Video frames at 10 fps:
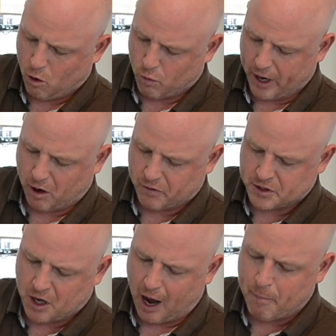right over
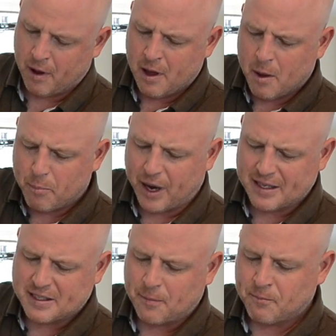top.
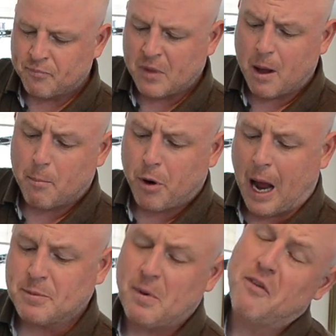But
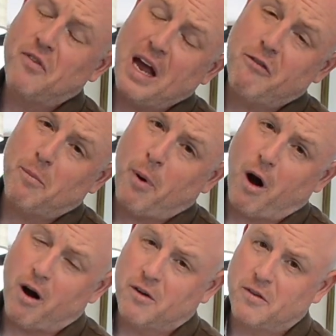perhaps my favorite
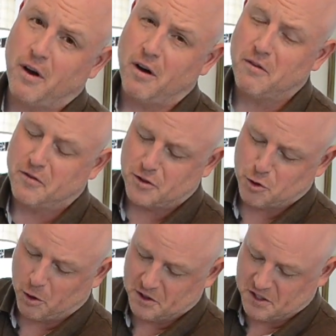part of the
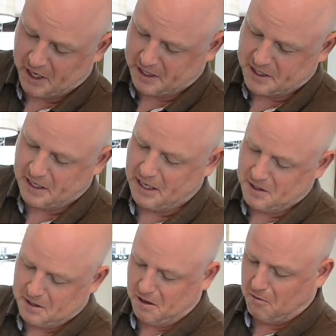Jordan 6
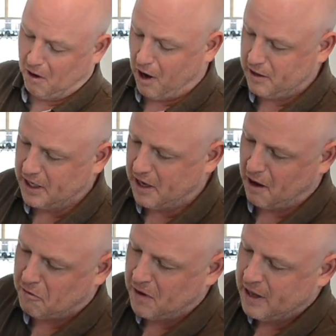is, oddly
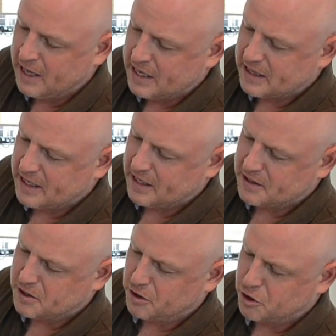enough,
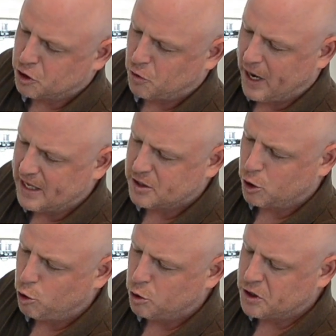this
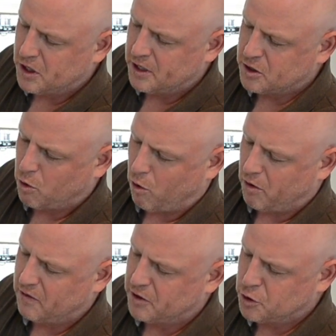translucent or
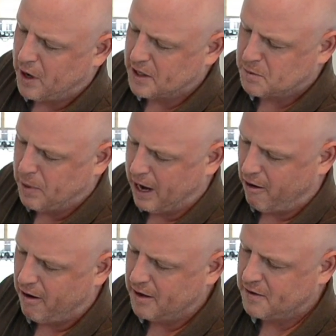even
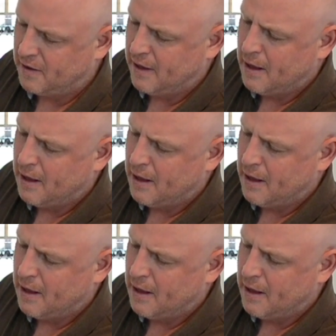transparent